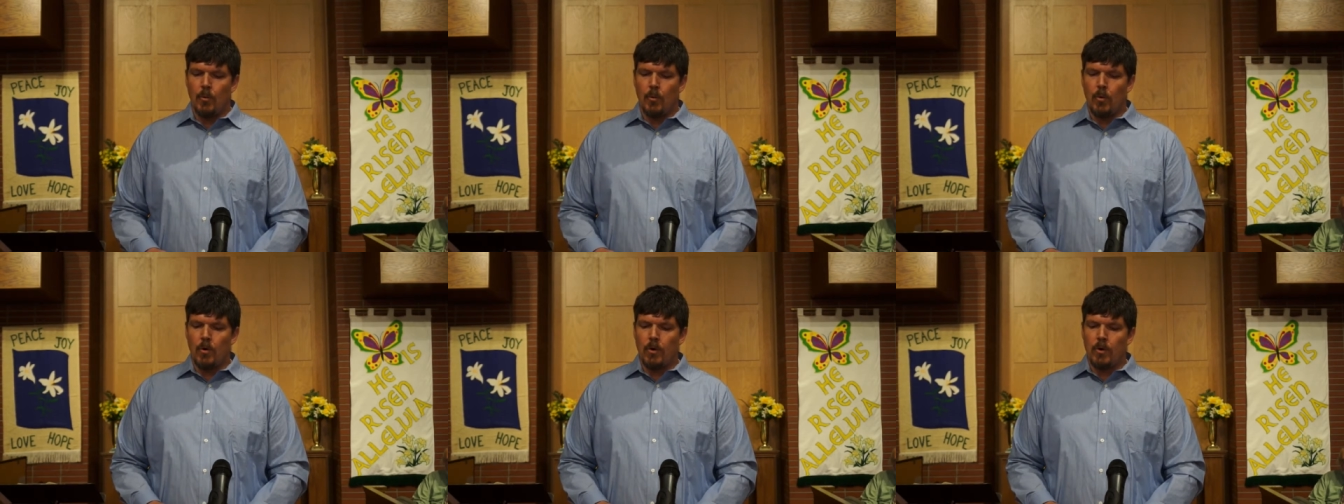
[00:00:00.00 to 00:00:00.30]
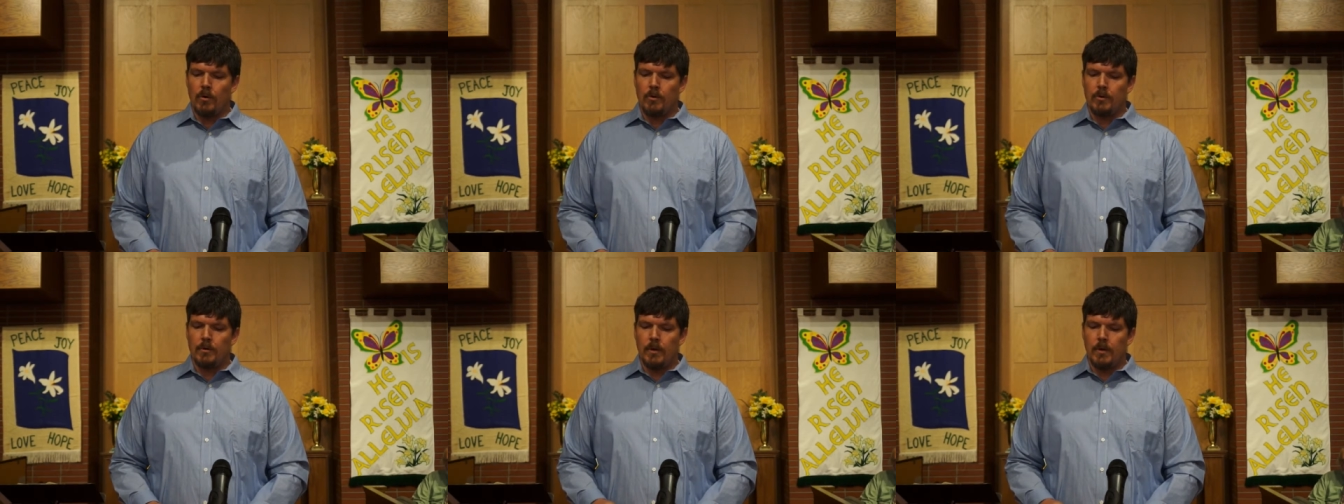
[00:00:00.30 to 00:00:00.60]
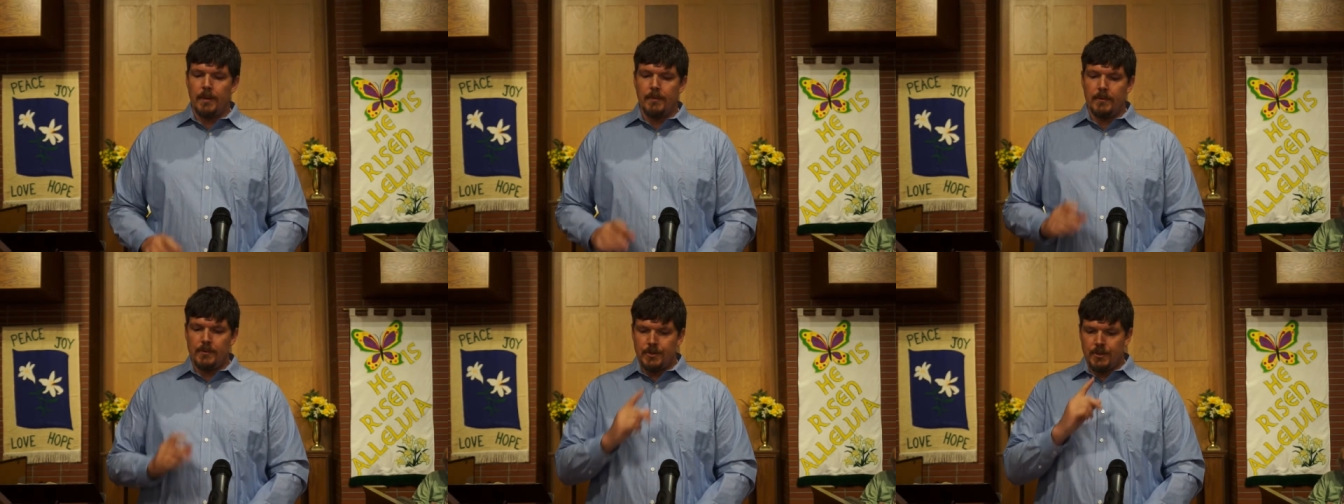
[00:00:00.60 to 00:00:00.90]
word
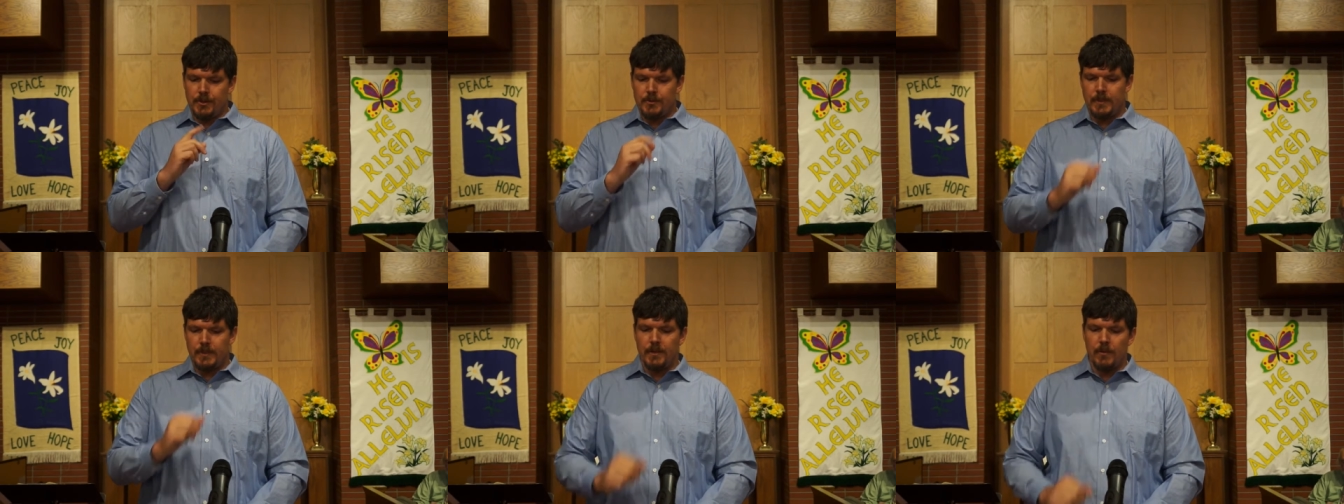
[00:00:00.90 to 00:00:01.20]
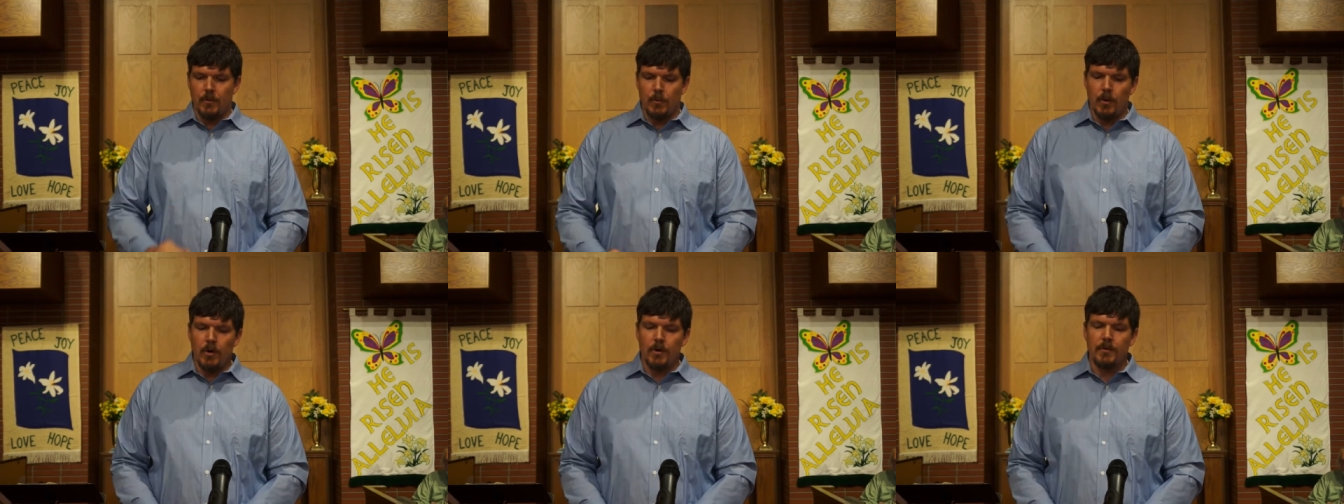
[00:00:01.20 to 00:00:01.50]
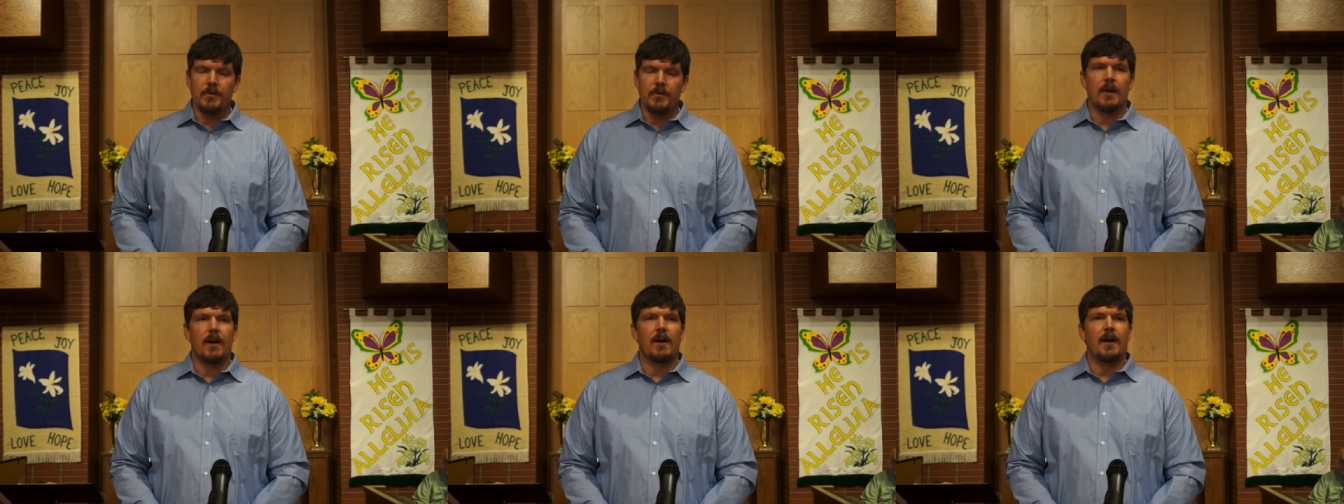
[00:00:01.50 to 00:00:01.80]

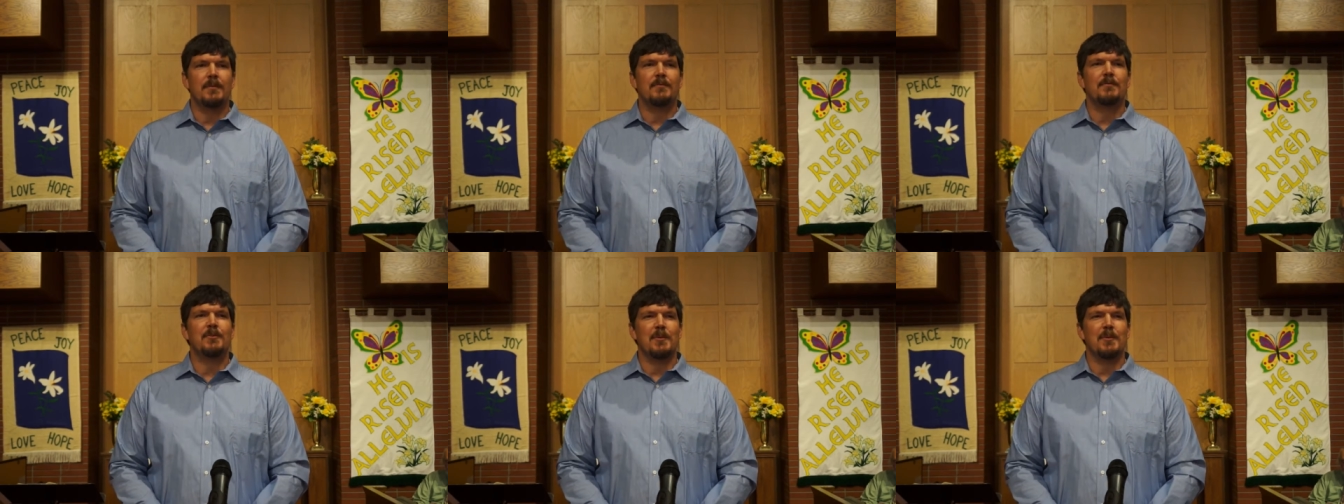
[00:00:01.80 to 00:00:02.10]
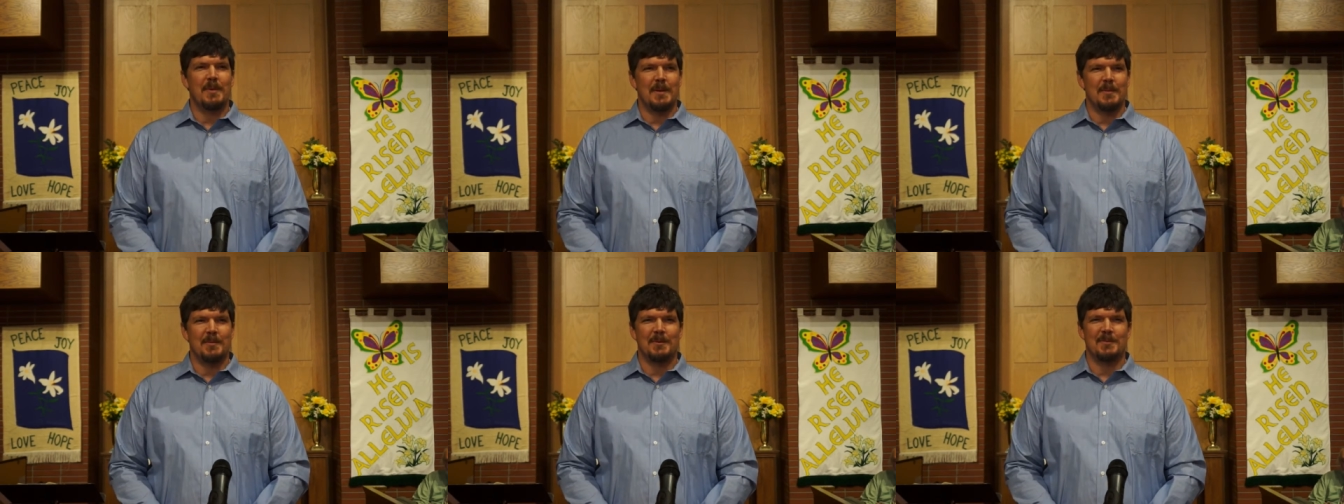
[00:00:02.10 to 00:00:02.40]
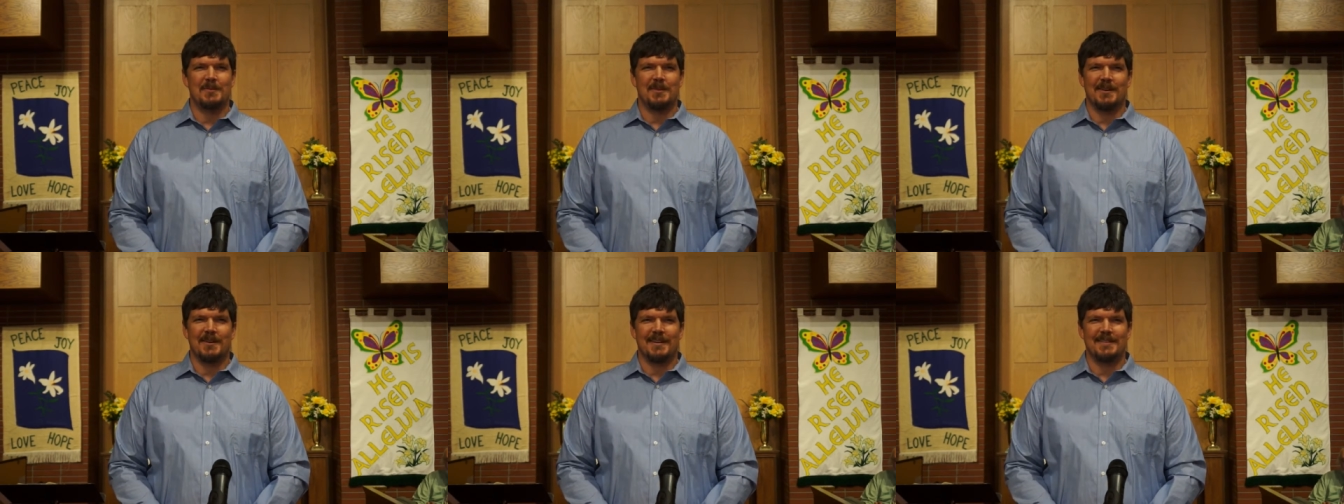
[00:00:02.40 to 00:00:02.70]
of God for the people
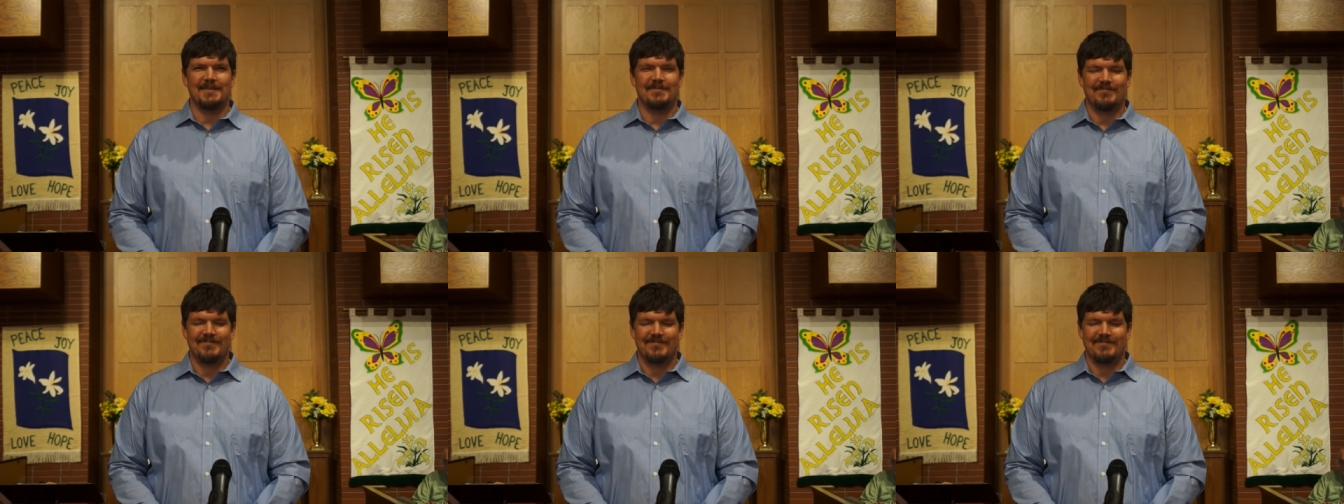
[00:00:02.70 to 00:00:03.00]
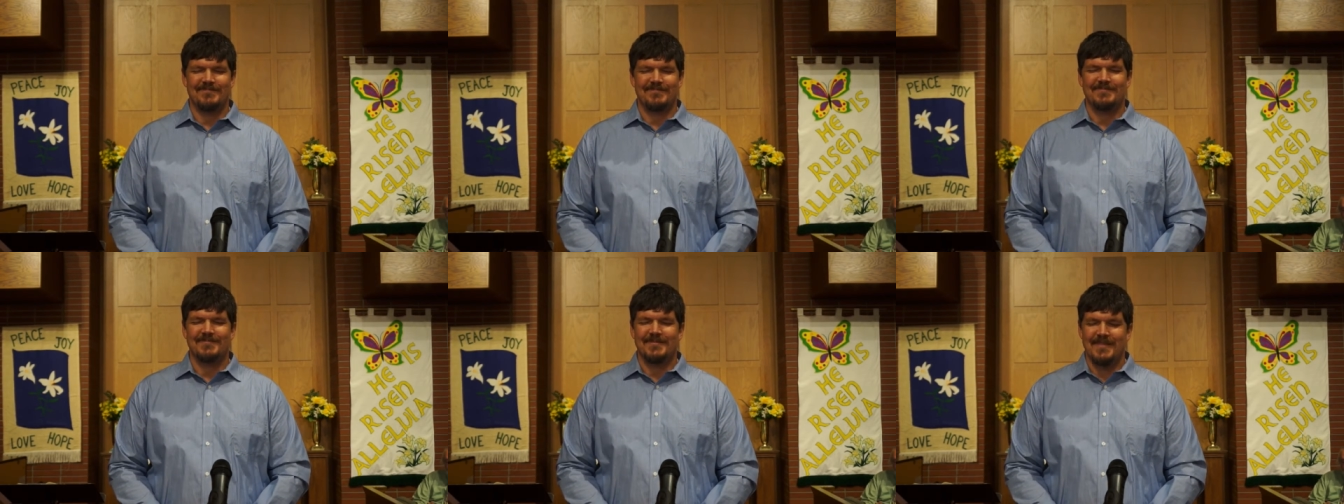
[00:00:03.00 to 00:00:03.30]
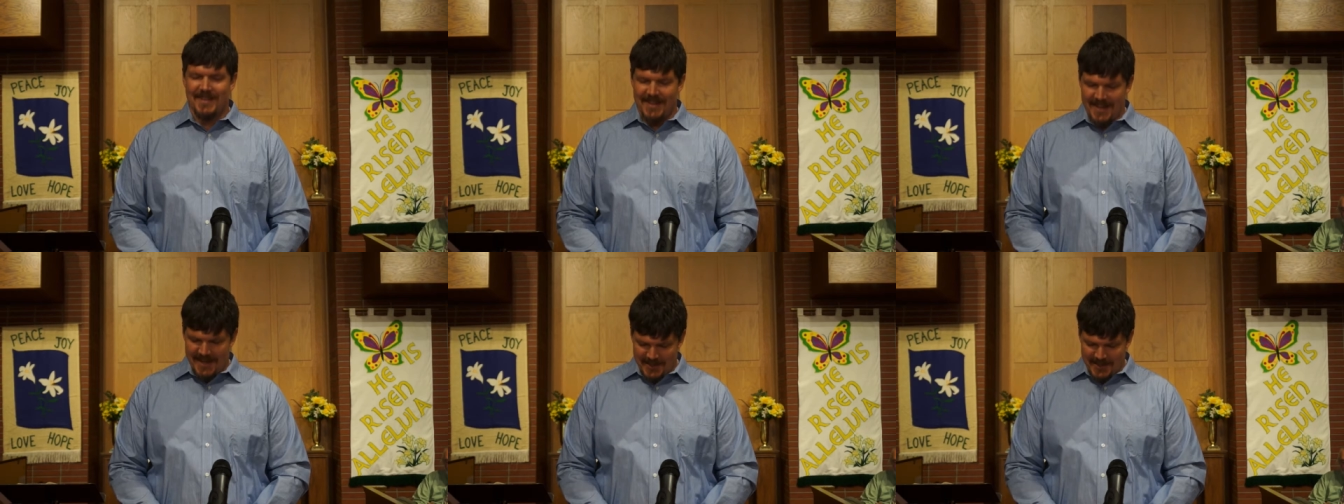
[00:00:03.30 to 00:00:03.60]
of God.
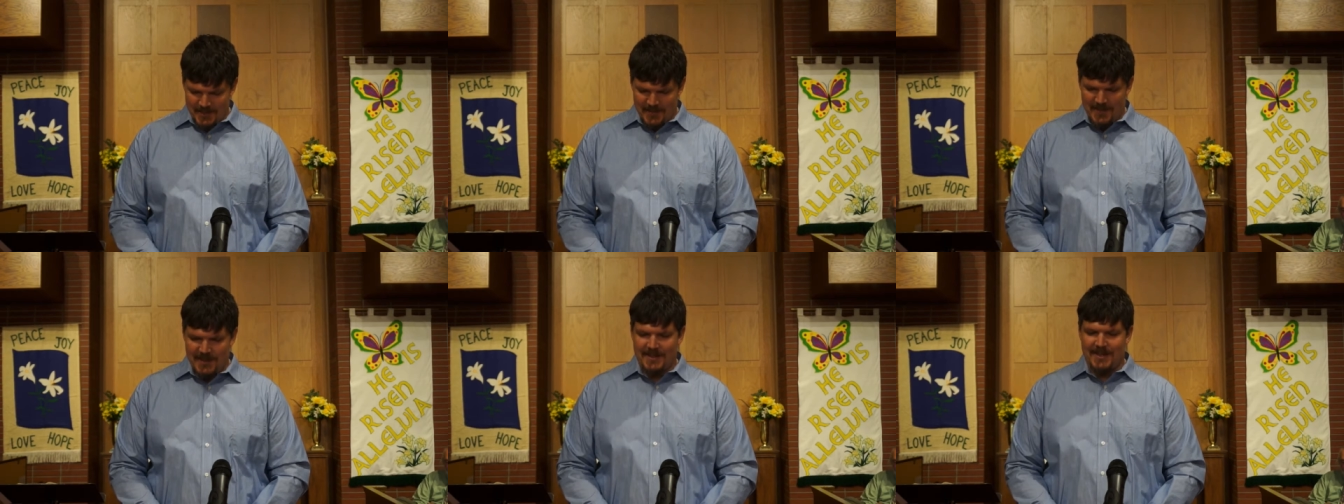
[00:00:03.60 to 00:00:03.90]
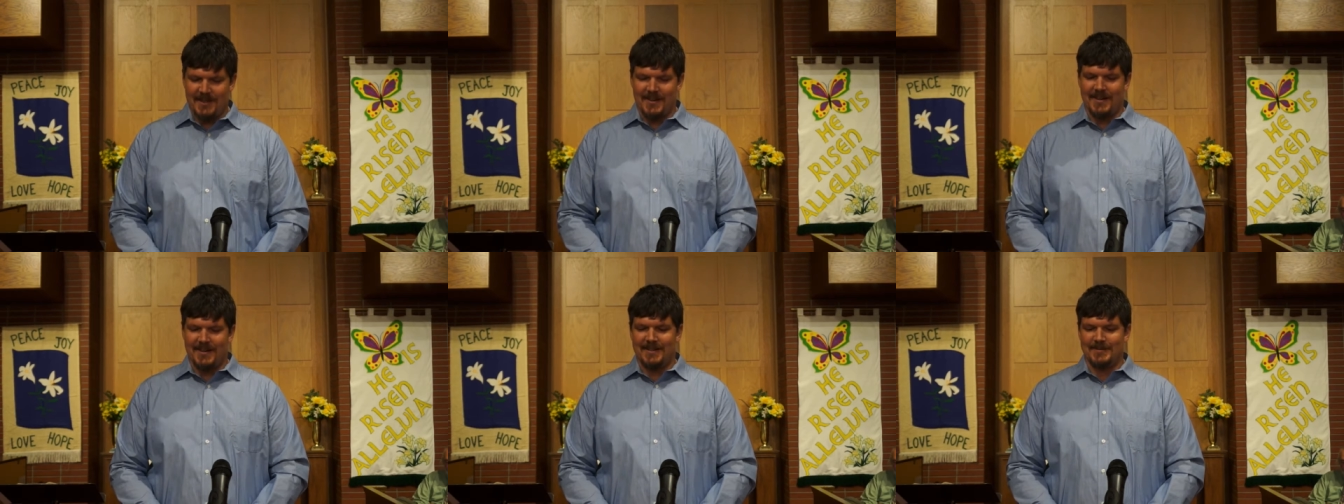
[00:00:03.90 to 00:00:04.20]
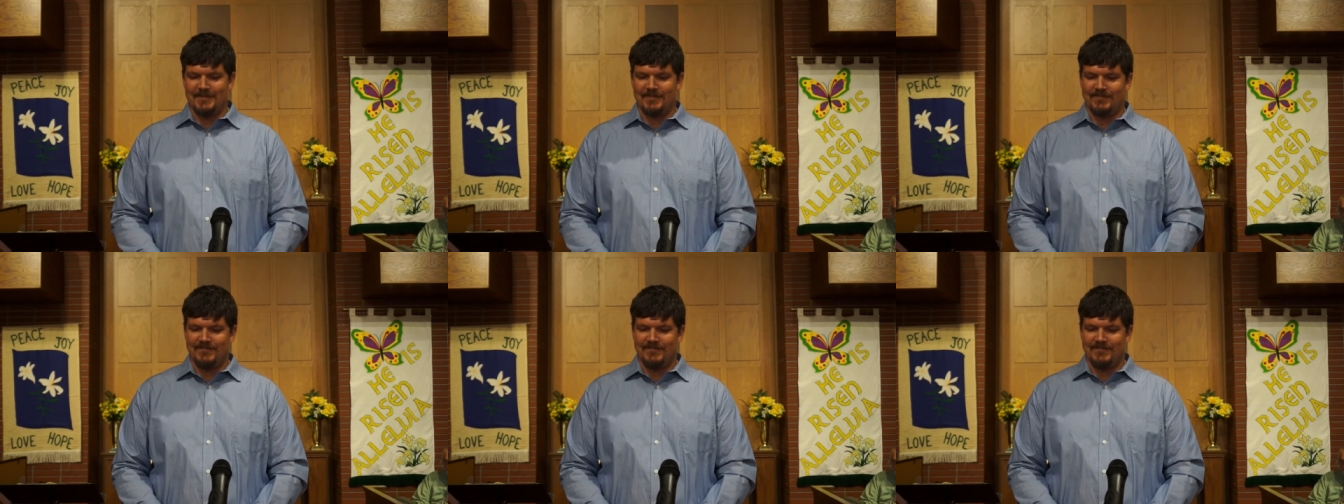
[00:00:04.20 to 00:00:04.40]
Thanks be to God.